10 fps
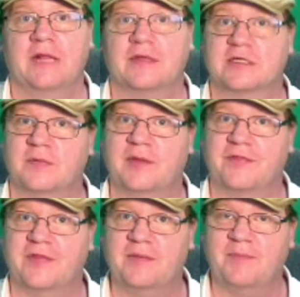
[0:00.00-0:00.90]
It's going to be a
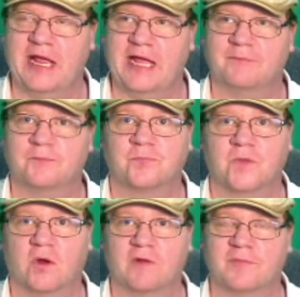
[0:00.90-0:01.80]
thin band
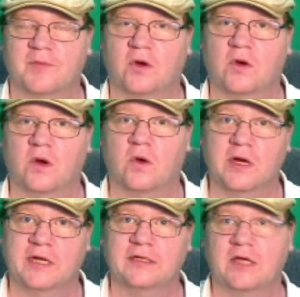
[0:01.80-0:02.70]
going from
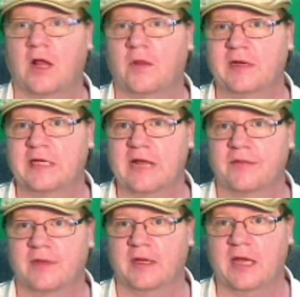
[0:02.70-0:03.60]
Oregon all the way
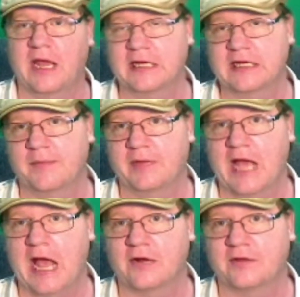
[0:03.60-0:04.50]
down and coming
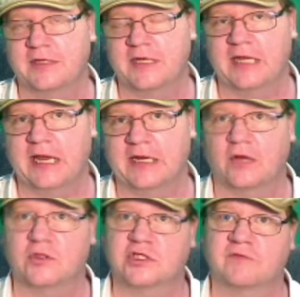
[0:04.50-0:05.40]
out into the Atlantic
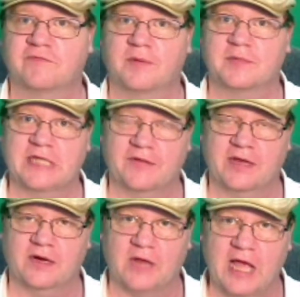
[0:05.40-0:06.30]
Ocean from South
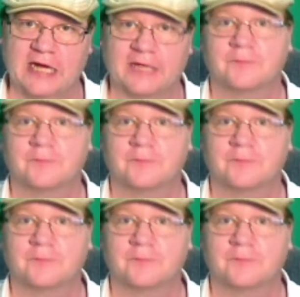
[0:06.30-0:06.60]
Carolina.